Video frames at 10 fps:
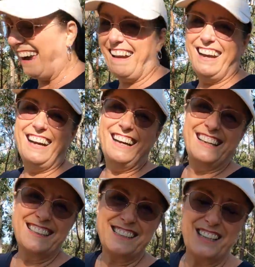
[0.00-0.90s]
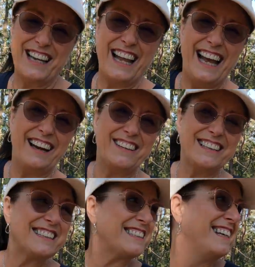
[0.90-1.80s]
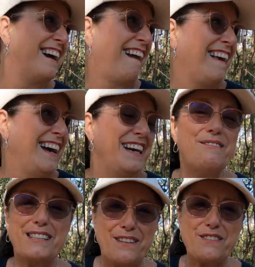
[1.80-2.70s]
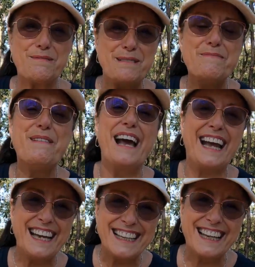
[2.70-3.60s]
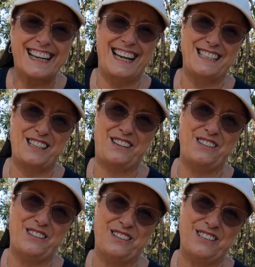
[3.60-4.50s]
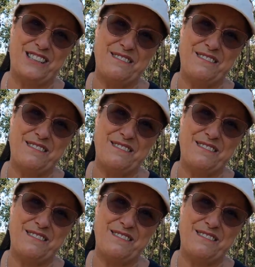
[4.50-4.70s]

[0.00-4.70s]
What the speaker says: It's hilarious. It would have to be me that gets caught.